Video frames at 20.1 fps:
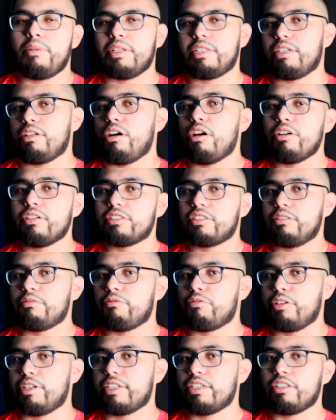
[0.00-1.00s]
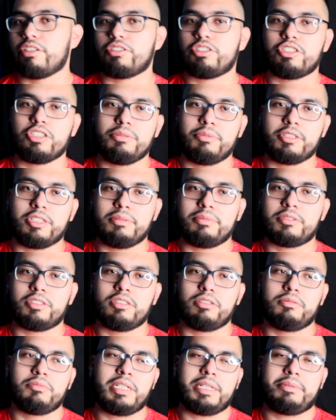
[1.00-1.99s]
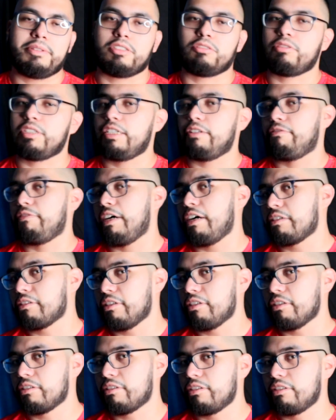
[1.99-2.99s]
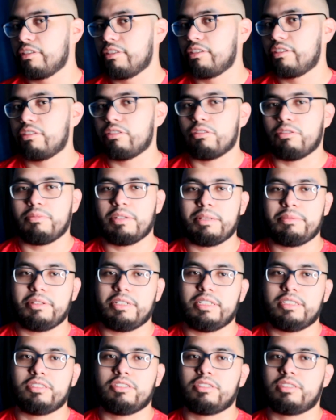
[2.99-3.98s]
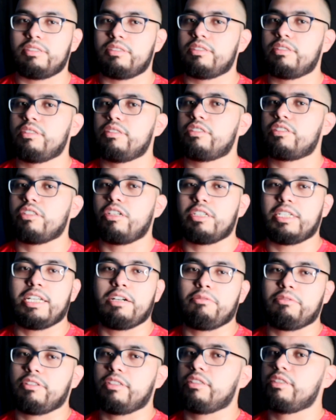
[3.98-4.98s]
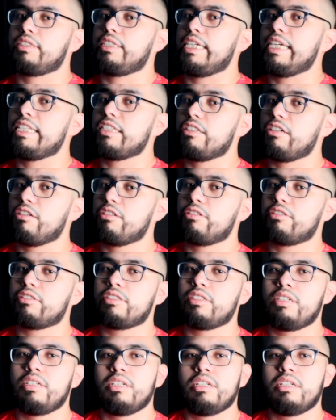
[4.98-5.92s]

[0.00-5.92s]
But there are some where you can contribute up to maybe $25, or maybe just start down with $10.